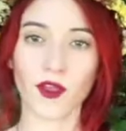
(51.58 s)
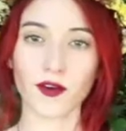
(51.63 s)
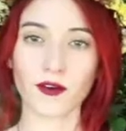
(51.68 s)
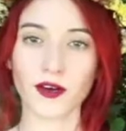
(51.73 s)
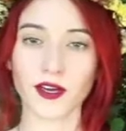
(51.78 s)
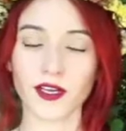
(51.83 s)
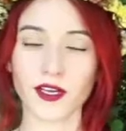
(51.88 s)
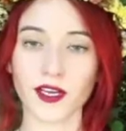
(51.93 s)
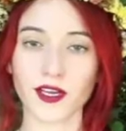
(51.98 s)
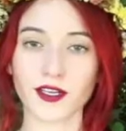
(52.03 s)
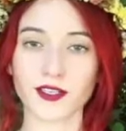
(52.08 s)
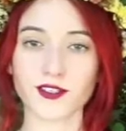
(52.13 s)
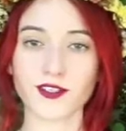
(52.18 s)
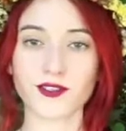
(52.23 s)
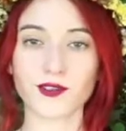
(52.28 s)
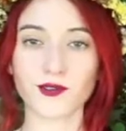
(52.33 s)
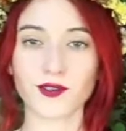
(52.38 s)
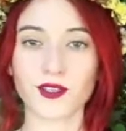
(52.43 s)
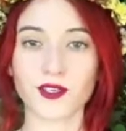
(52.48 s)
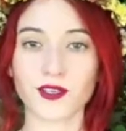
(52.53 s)
All right, guys,
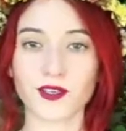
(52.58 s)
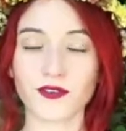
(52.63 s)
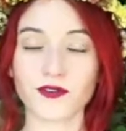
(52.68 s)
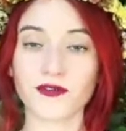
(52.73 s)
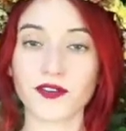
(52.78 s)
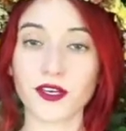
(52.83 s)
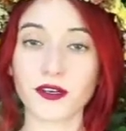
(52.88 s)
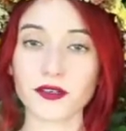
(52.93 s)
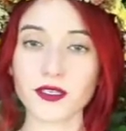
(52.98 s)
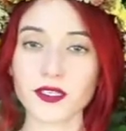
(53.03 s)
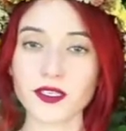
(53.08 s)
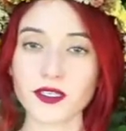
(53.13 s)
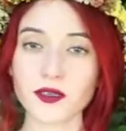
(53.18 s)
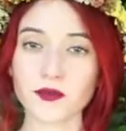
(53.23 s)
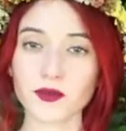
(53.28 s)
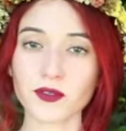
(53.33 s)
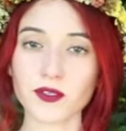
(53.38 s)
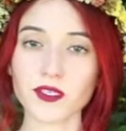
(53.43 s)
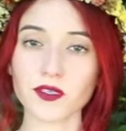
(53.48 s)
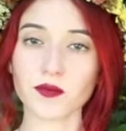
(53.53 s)
so the very
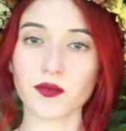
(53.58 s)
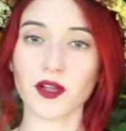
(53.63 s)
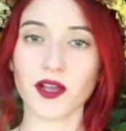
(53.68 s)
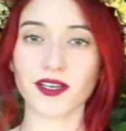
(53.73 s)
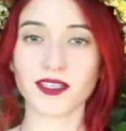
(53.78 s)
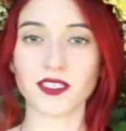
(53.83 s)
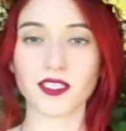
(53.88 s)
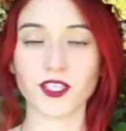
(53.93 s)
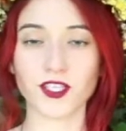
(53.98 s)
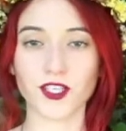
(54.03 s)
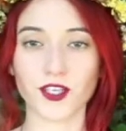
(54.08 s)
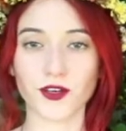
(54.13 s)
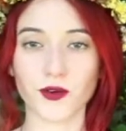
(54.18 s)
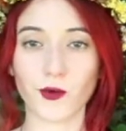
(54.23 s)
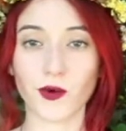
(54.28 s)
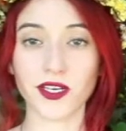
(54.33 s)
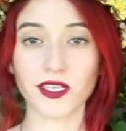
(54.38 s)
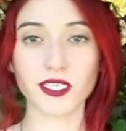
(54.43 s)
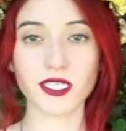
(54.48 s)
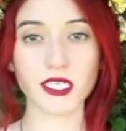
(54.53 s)
simple supplies that you're
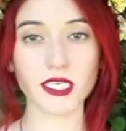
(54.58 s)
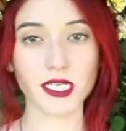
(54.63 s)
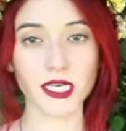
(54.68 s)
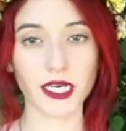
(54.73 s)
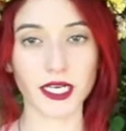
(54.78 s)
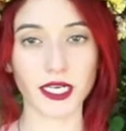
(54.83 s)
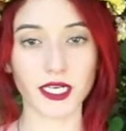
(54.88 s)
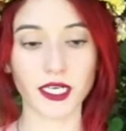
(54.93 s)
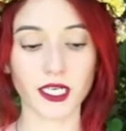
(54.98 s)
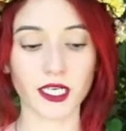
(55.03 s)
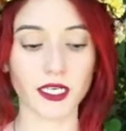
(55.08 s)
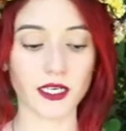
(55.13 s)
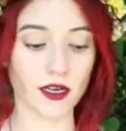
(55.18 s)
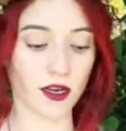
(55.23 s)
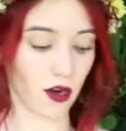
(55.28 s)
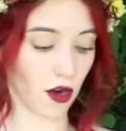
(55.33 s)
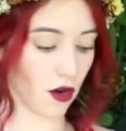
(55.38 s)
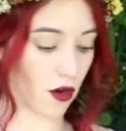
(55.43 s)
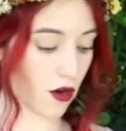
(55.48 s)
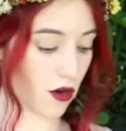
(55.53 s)
going to need
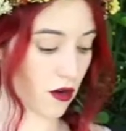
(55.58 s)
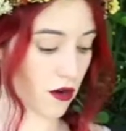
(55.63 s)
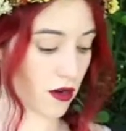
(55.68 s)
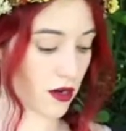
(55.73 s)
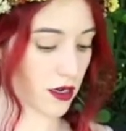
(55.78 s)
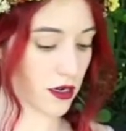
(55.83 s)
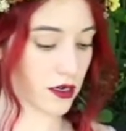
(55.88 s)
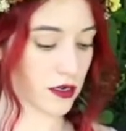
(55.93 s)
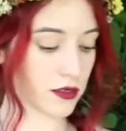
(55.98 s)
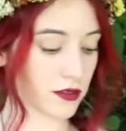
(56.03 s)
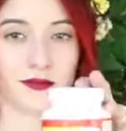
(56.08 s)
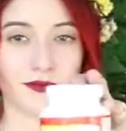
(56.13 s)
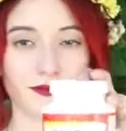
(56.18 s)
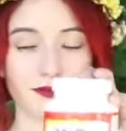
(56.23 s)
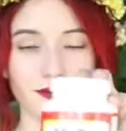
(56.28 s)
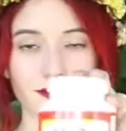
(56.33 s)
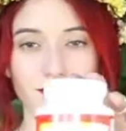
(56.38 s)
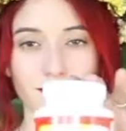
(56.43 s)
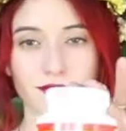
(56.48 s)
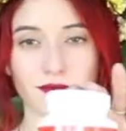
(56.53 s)
are
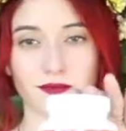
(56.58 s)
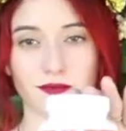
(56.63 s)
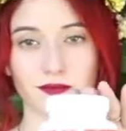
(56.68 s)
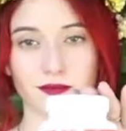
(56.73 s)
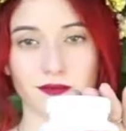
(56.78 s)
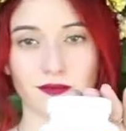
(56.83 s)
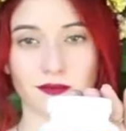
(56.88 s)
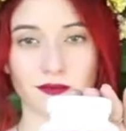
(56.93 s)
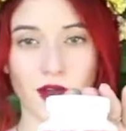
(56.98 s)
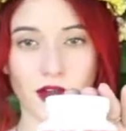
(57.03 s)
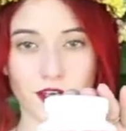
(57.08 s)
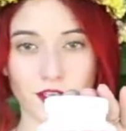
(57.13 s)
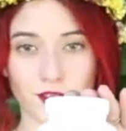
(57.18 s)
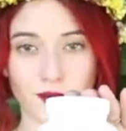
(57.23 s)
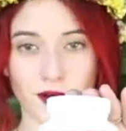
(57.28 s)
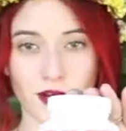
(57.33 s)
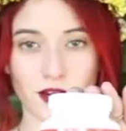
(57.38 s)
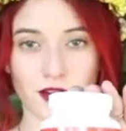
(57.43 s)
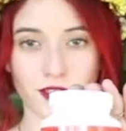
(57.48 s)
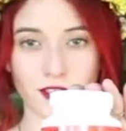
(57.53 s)
Mod
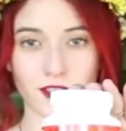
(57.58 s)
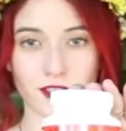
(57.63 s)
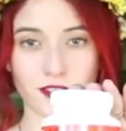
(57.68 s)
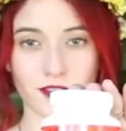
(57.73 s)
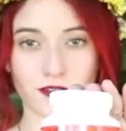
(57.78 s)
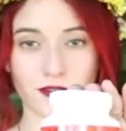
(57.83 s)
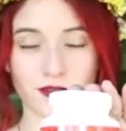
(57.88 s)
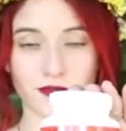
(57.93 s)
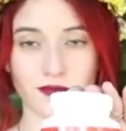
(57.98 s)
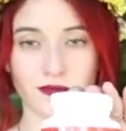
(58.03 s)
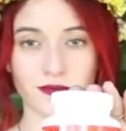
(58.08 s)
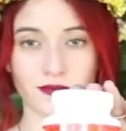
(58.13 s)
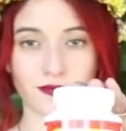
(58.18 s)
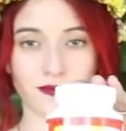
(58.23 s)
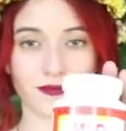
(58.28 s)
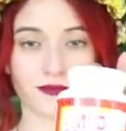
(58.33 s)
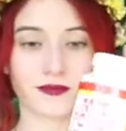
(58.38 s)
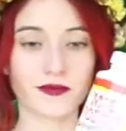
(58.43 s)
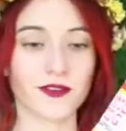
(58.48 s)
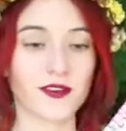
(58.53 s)
Podge,
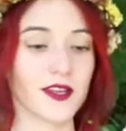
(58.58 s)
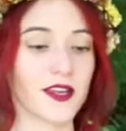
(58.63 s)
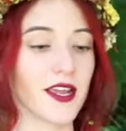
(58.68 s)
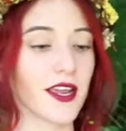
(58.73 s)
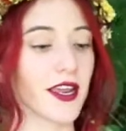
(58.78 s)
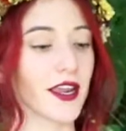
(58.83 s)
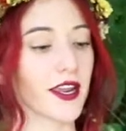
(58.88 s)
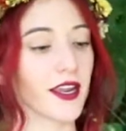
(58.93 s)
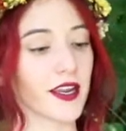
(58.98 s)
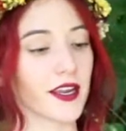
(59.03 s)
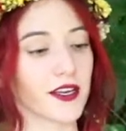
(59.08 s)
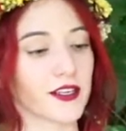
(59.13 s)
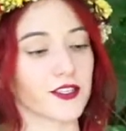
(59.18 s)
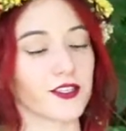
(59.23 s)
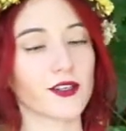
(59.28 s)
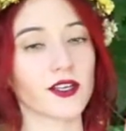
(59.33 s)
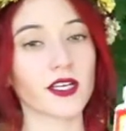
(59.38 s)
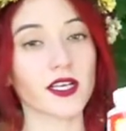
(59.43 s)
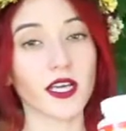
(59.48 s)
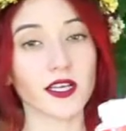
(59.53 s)
and
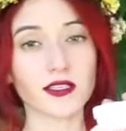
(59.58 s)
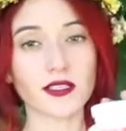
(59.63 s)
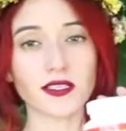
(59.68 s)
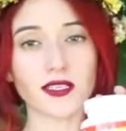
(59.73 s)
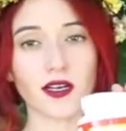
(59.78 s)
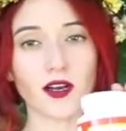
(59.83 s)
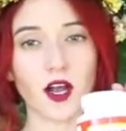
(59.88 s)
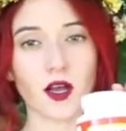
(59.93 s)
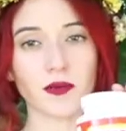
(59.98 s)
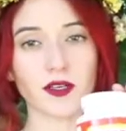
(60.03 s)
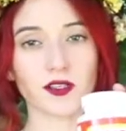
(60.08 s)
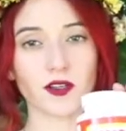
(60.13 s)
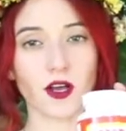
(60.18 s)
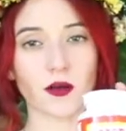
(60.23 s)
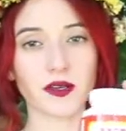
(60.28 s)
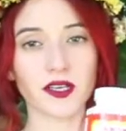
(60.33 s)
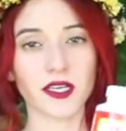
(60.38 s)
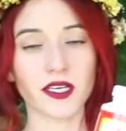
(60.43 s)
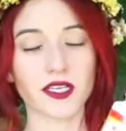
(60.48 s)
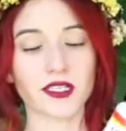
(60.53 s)
you can get this at Hobby
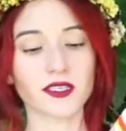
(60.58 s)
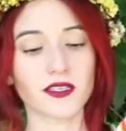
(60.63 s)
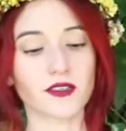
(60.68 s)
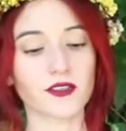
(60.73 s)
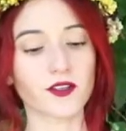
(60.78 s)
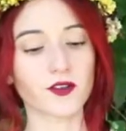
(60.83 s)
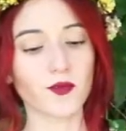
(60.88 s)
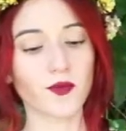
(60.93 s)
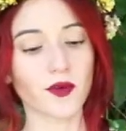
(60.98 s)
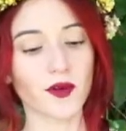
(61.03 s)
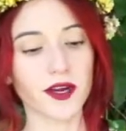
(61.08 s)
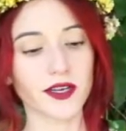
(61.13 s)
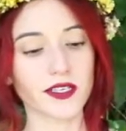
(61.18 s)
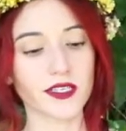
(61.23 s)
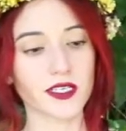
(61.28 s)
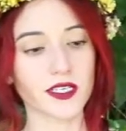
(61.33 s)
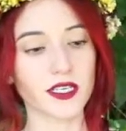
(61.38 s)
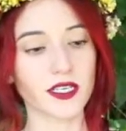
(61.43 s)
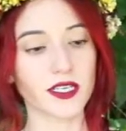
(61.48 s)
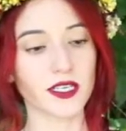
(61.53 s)
Lobby. It's a little
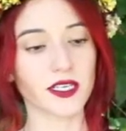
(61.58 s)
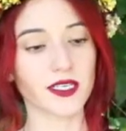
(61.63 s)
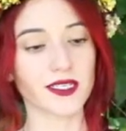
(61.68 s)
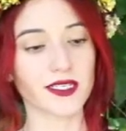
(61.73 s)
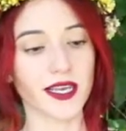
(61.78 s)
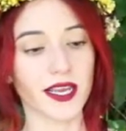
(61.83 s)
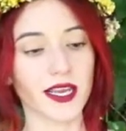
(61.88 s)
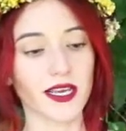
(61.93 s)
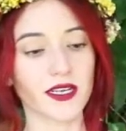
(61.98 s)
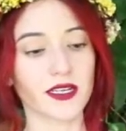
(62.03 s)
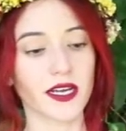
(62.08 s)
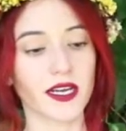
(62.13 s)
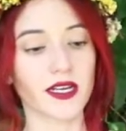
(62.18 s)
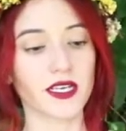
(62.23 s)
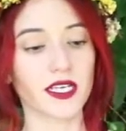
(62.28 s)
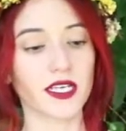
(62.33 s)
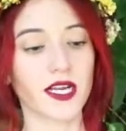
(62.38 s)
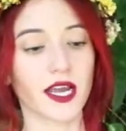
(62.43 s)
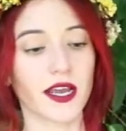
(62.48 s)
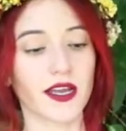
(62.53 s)
pricey, it's
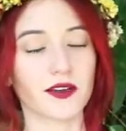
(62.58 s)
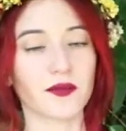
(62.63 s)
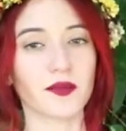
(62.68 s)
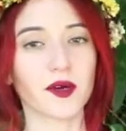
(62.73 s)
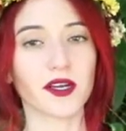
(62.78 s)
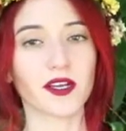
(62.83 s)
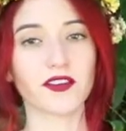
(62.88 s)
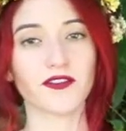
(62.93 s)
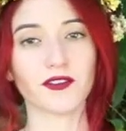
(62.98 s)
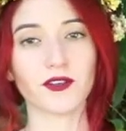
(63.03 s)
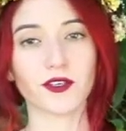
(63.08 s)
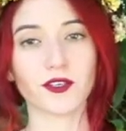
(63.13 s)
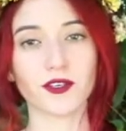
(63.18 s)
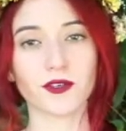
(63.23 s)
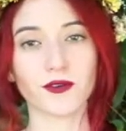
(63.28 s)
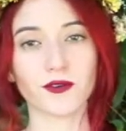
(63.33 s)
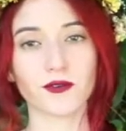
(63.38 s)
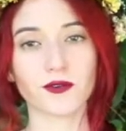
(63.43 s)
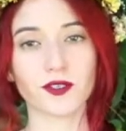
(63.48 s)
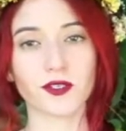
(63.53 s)
$8.99, but if you
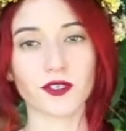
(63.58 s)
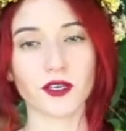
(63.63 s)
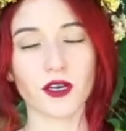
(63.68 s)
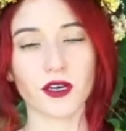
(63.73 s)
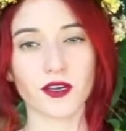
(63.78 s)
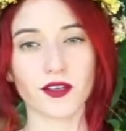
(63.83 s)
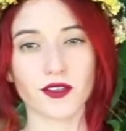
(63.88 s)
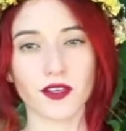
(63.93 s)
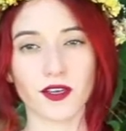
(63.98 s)
use uh,